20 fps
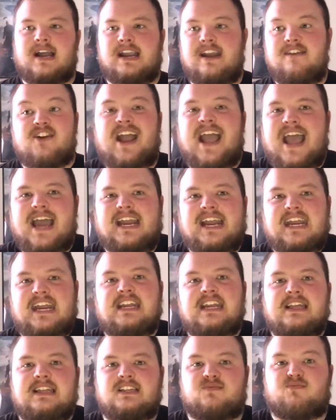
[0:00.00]
I never had
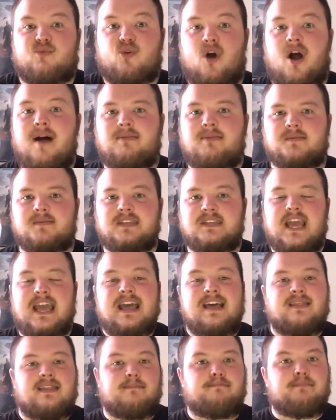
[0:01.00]
any of these problems
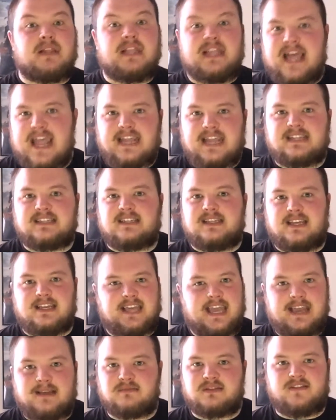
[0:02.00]
that plagued the
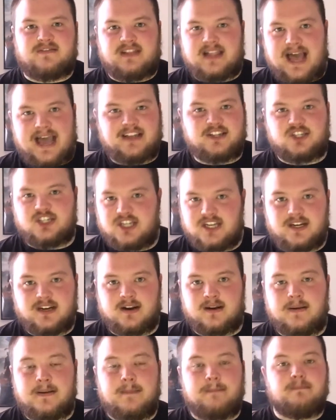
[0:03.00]
games of last
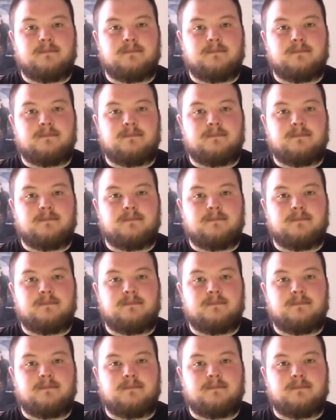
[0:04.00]
year.